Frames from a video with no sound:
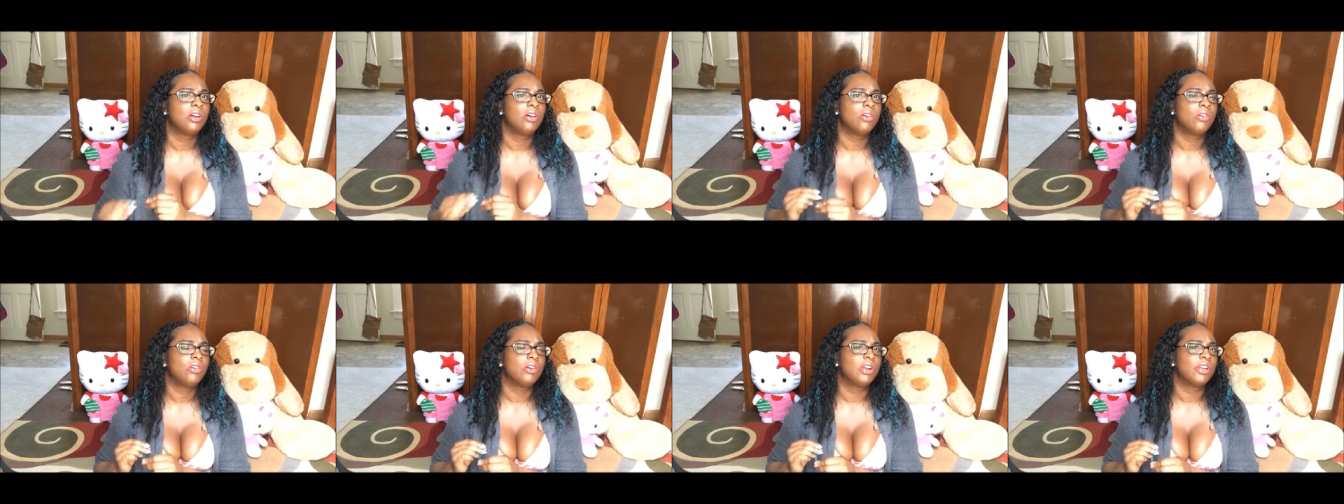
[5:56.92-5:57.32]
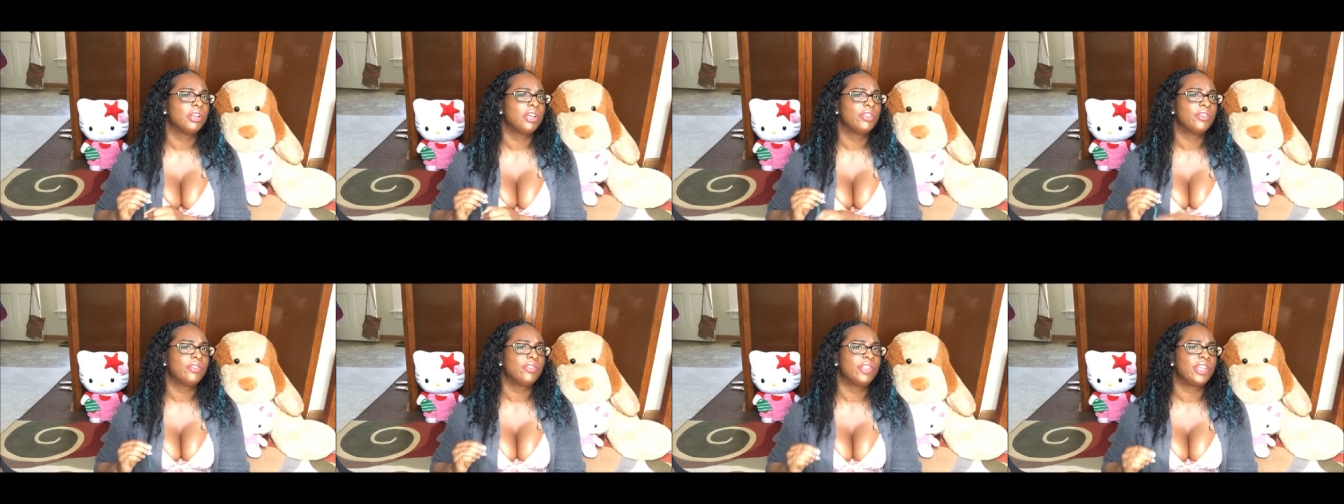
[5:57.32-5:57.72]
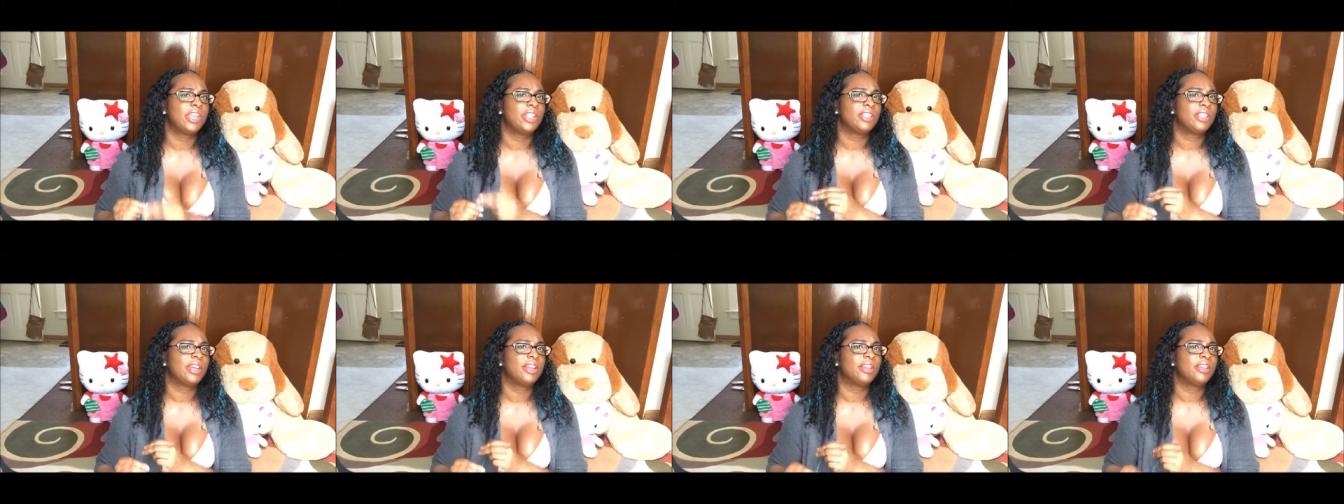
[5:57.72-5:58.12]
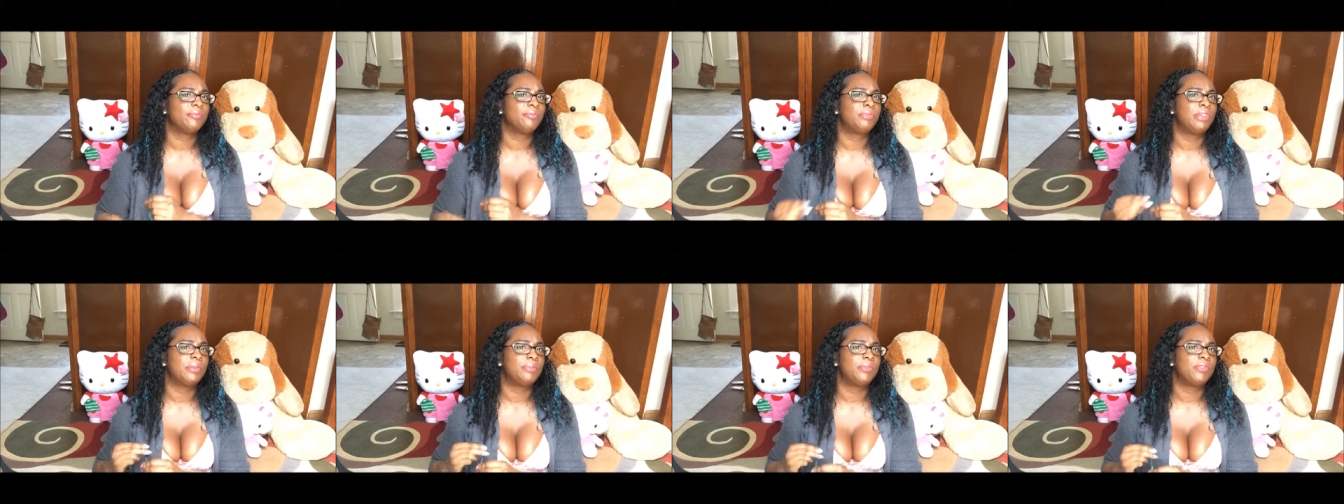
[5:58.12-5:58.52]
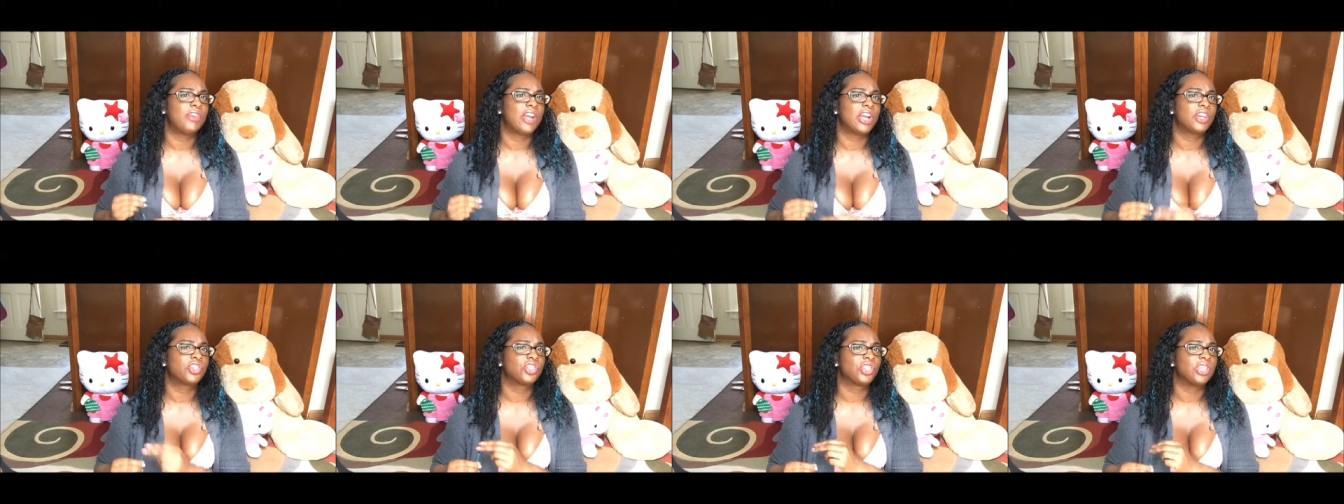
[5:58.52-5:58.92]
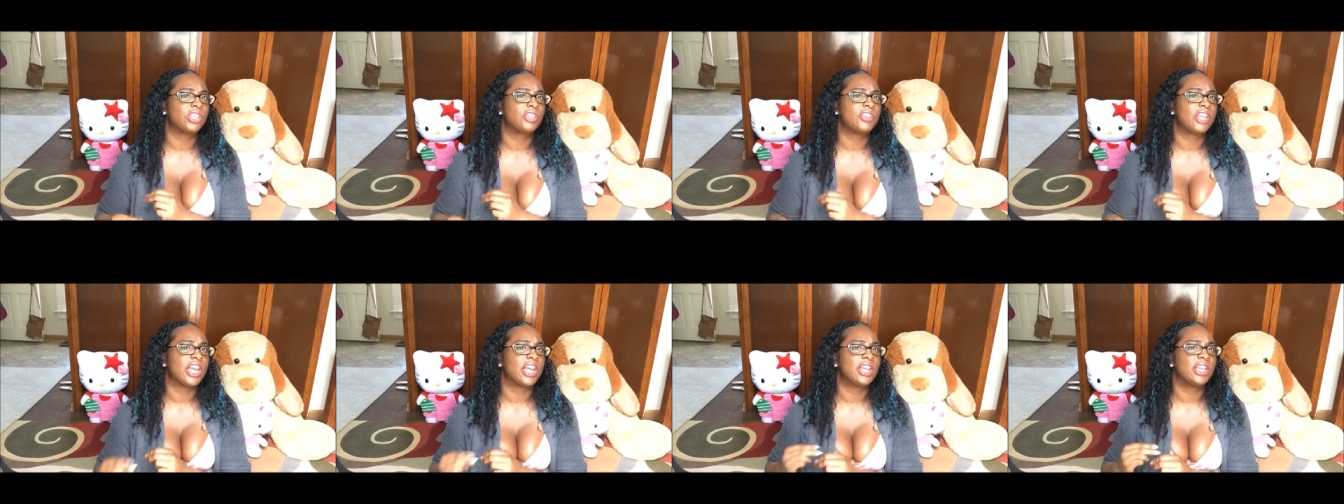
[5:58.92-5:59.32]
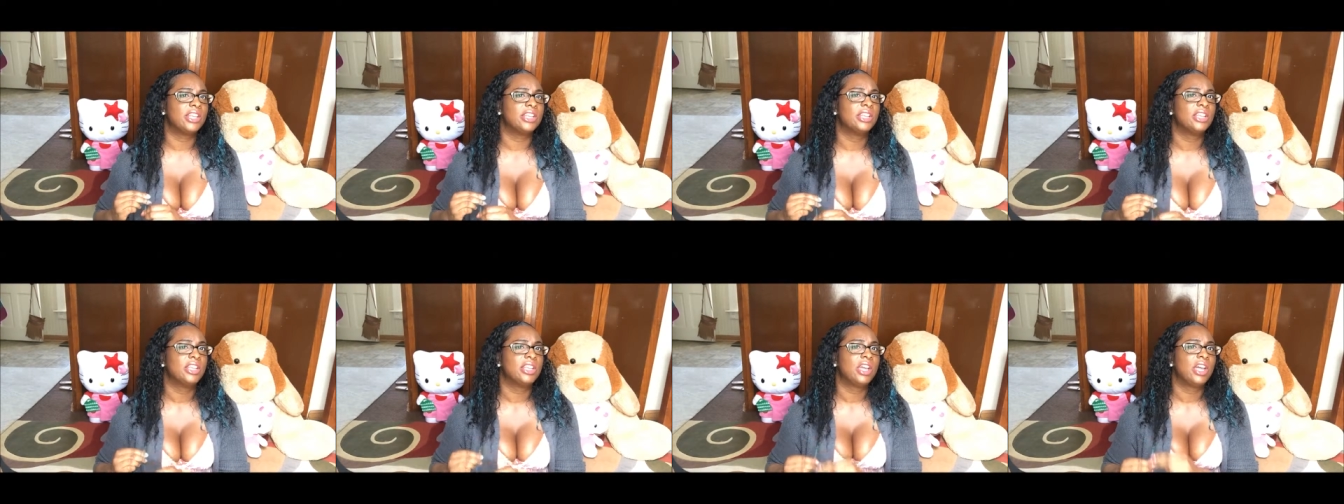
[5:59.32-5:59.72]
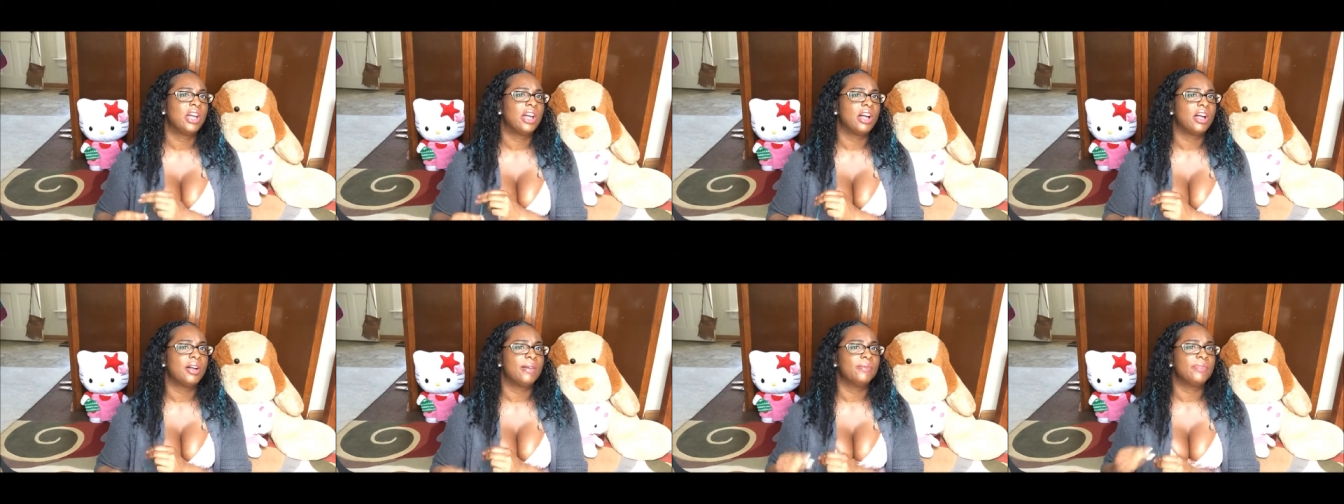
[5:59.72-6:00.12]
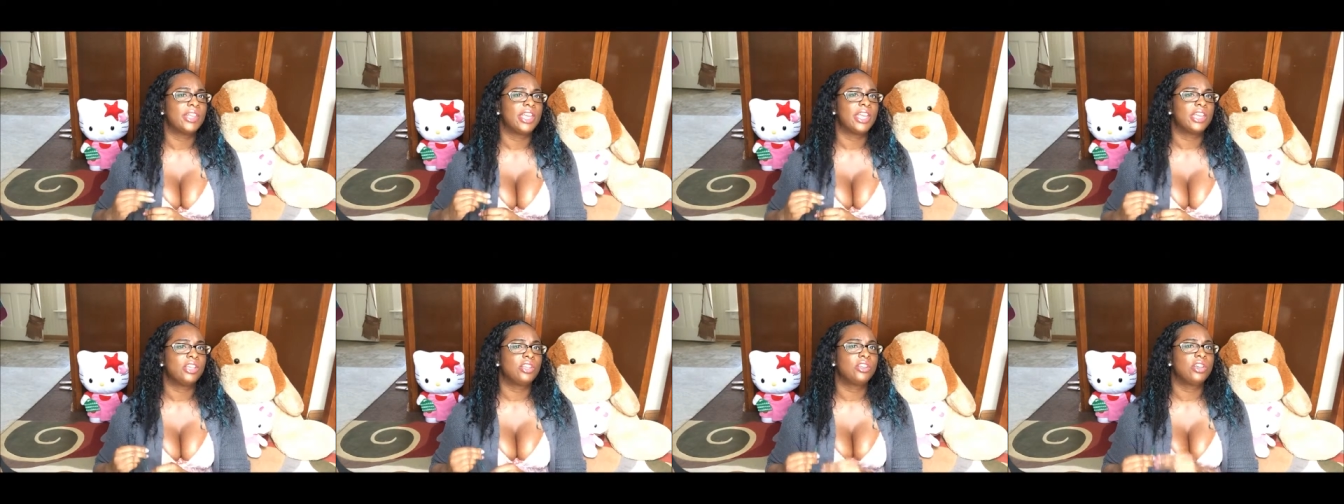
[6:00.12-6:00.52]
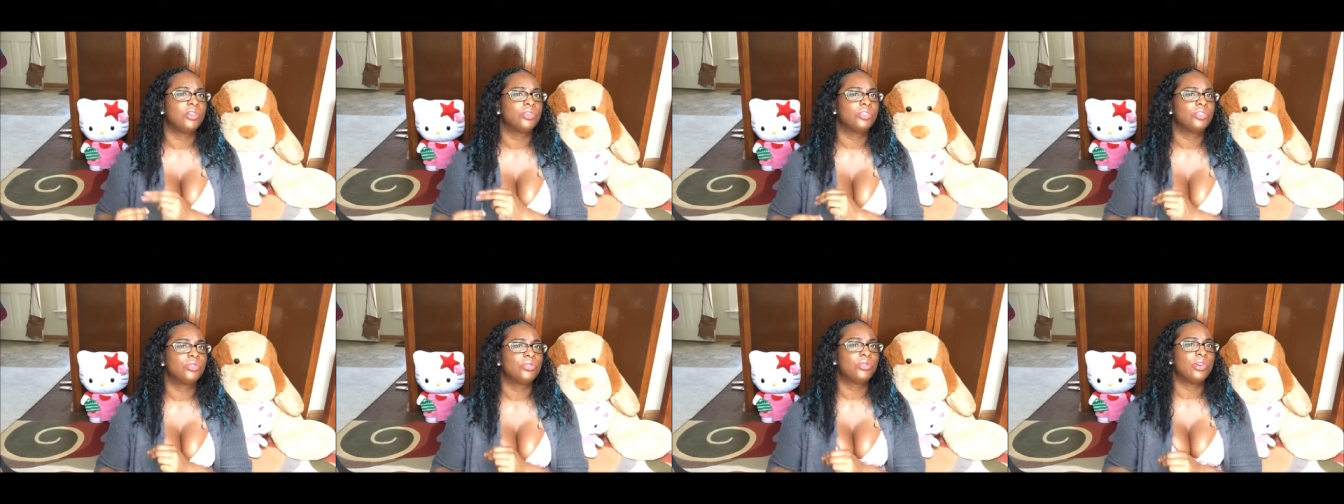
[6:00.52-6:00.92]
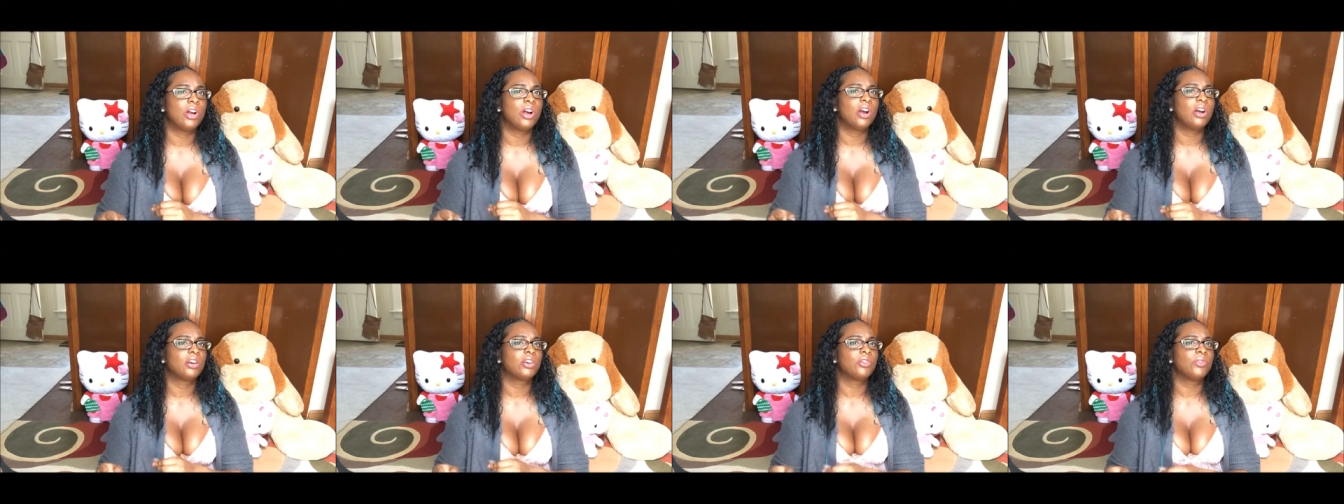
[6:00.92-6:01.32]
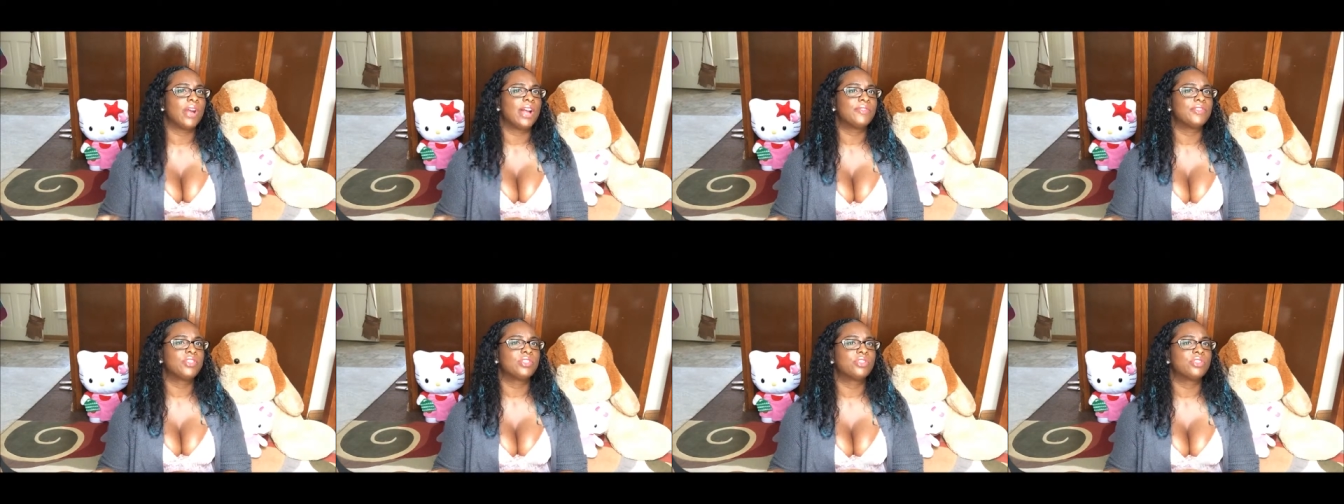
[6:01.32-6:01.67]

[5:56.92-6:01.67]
Or another thing that people have actually done, um, they go to an art craft